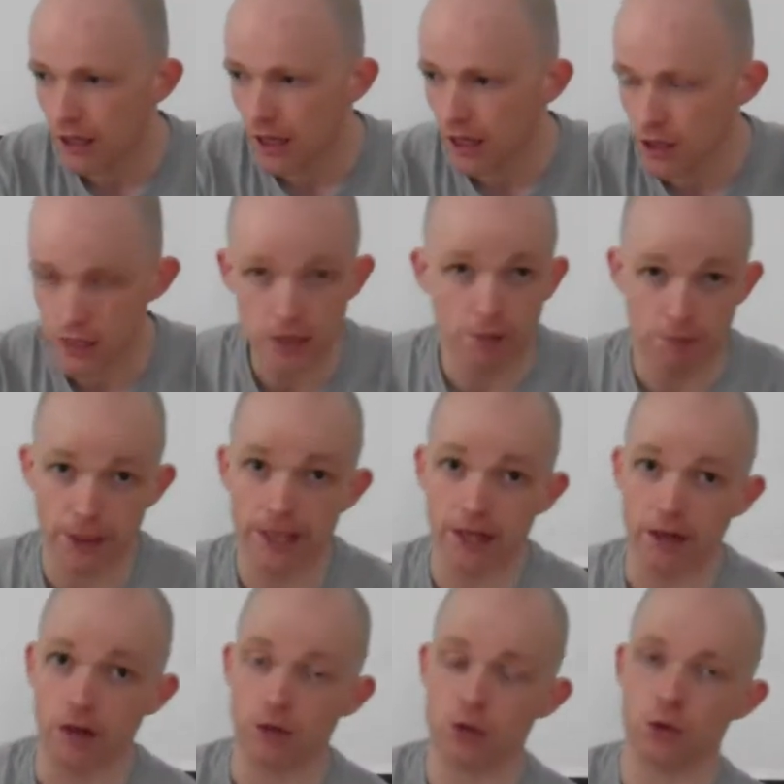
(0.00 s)
I was a lot
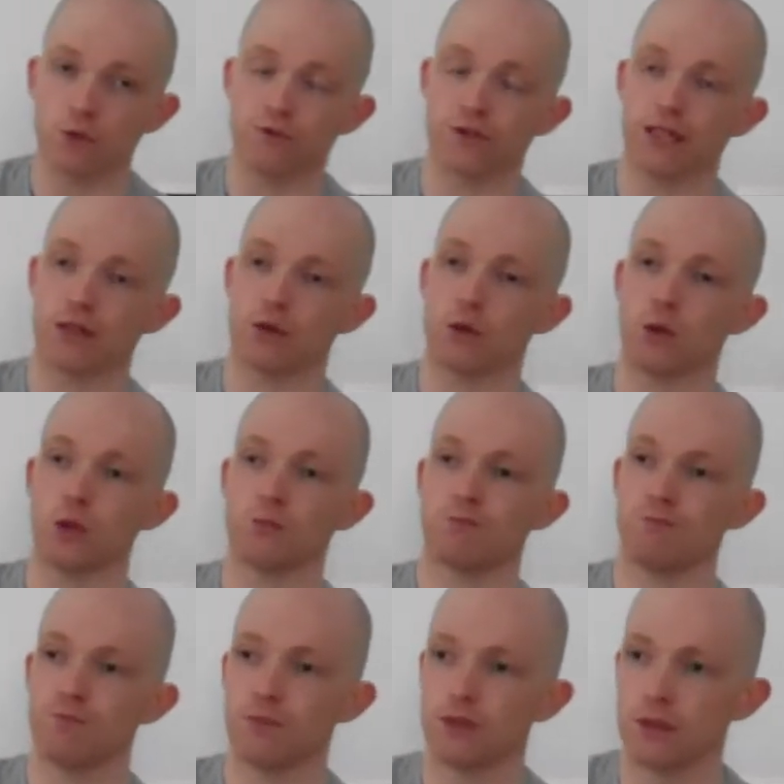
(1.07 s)
bigger. I was going for that
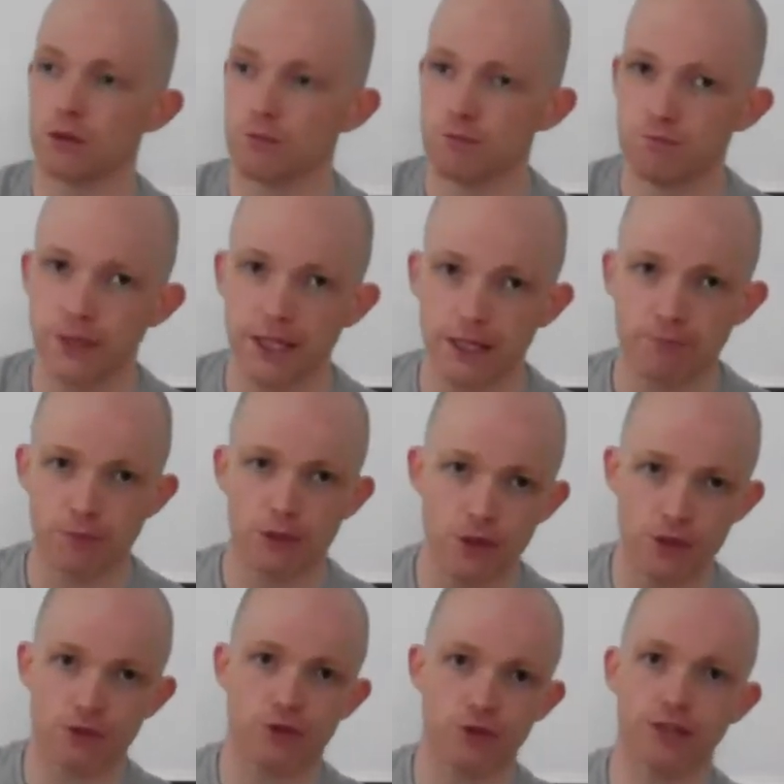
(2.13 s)
whole, you know, big
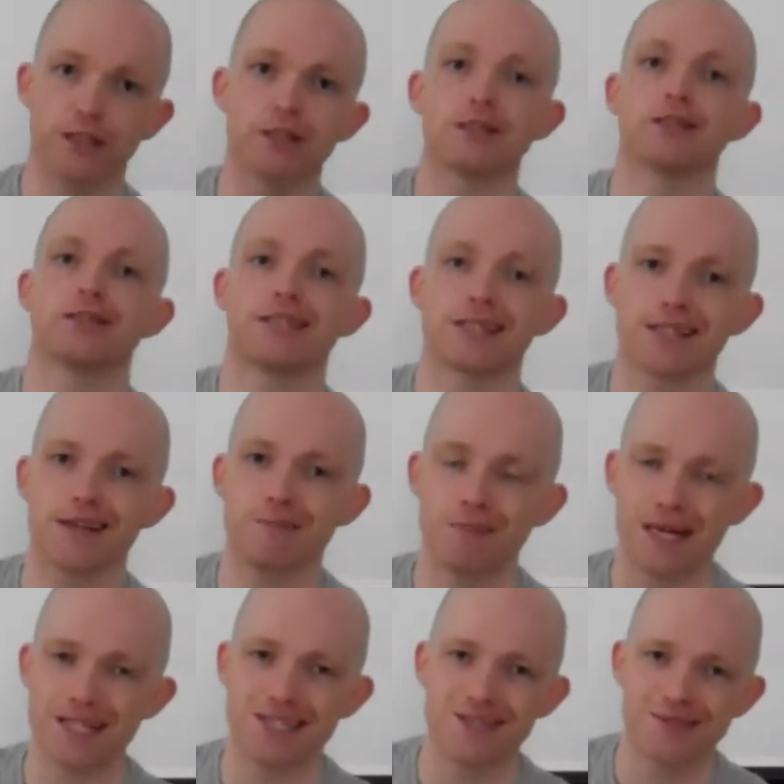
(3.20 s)
personal trainer, let's get
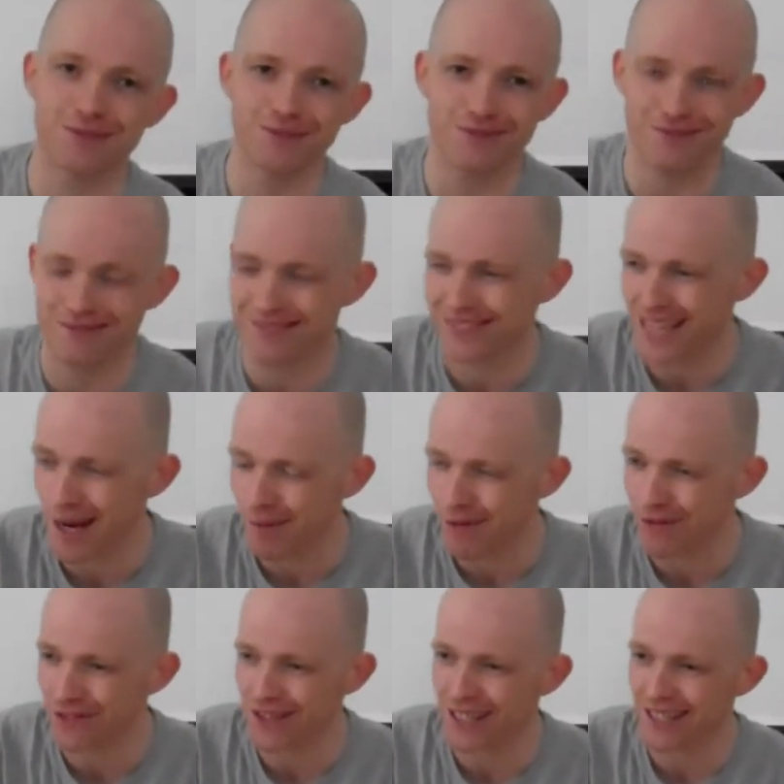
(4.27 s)
massive type
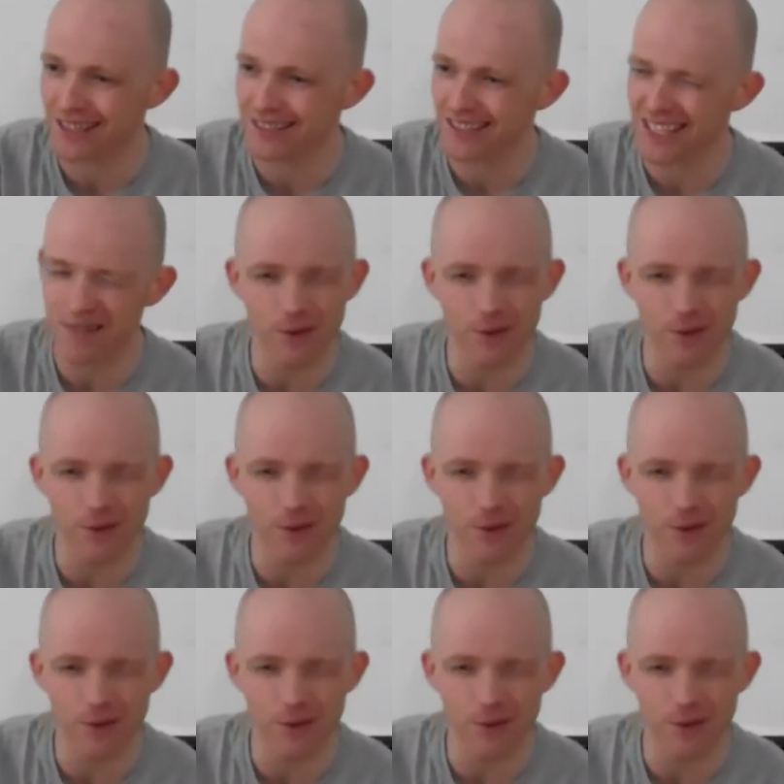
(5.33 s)
of thing, and it